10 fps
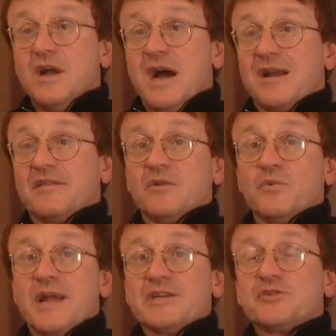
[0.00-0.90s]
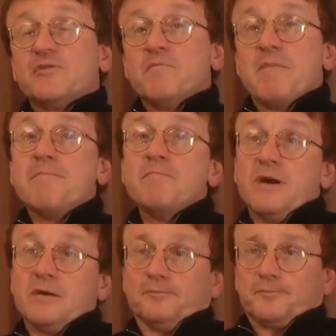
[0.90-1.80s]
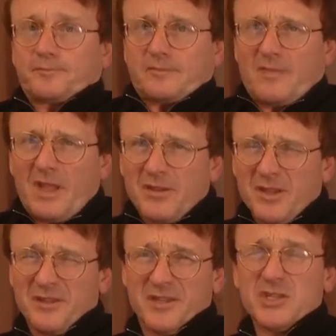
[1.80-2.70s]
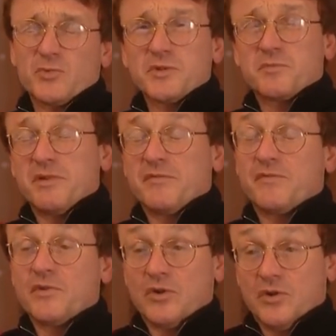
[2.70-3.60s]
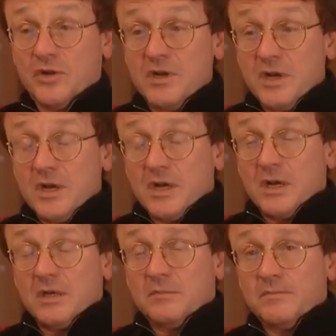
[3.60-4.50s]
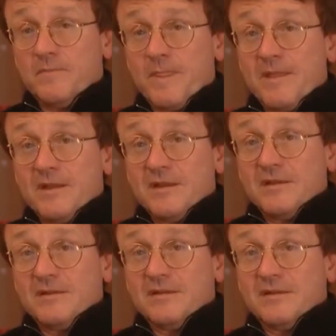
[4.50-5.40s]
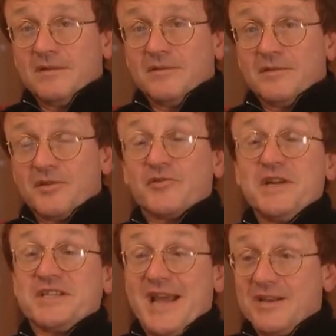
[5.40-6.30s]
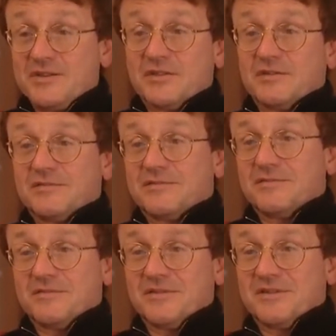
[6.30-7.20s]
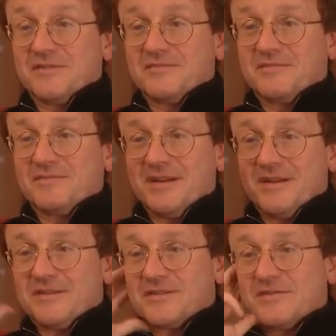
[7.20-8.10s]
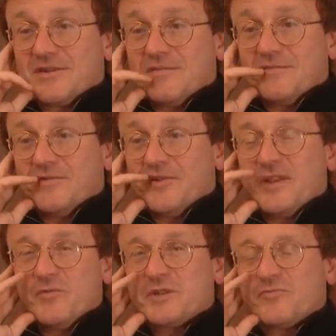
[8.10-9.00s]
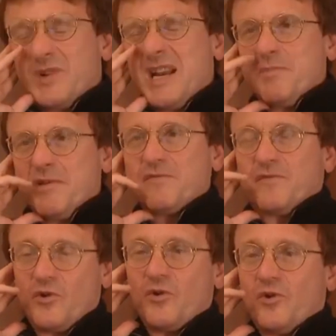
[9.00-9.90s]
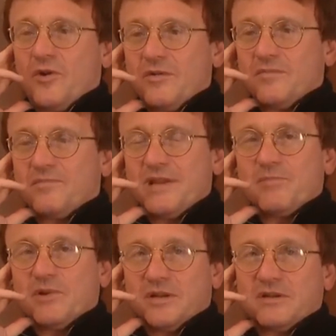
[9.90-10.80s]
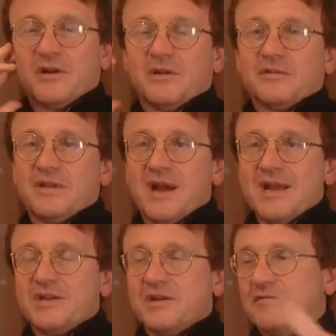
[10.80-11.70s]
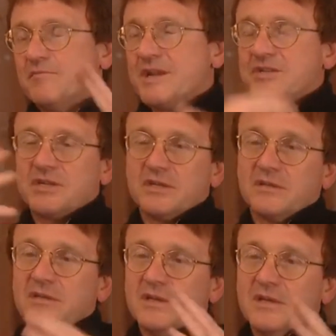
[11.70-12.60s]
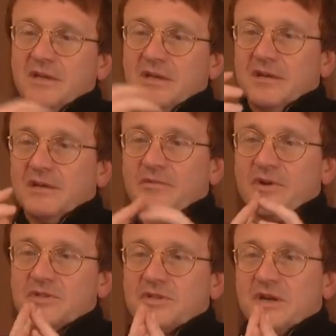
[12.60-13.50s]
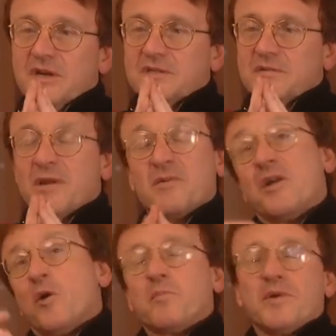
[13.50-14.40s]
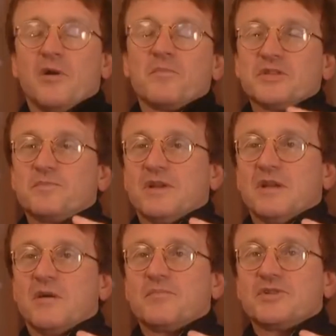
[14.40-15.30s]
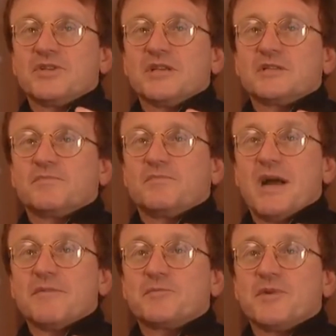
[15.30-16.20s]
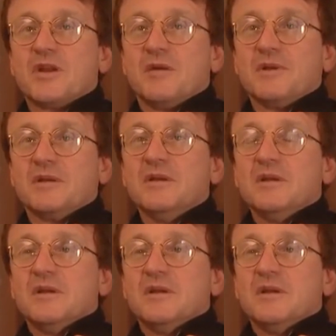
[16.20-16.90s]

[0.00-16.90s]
And I think one has to remember that this was before the three tenors had, sort of come forth. It was really before people had gotten the idea of mixing, rock stars and opera singers perhaps becoming